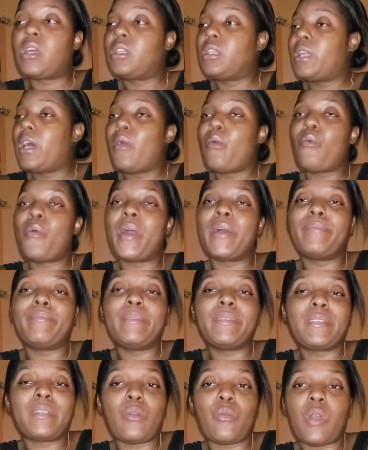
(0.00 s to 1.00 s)
Not one
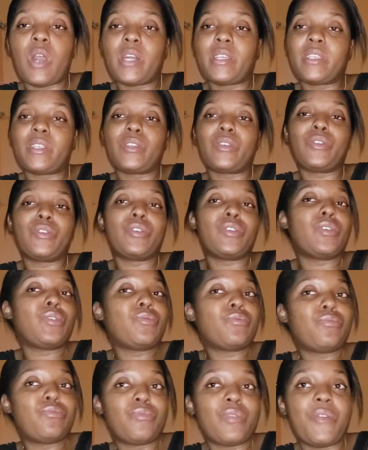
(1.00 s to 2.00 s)
bit of water no there.
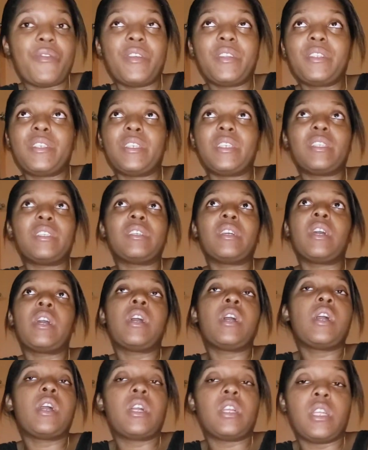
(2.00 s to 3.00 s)
Everything
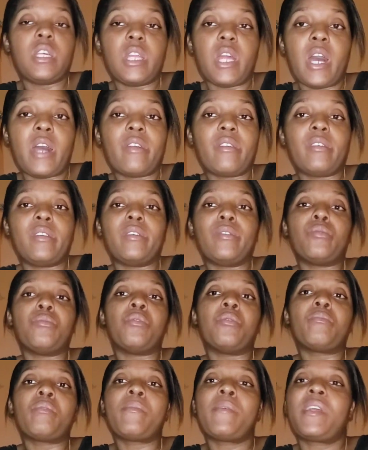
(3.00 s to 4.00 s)
did already come
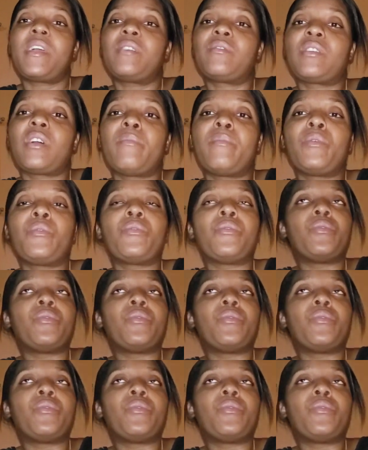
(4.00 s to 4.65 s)
up. Probably that's why I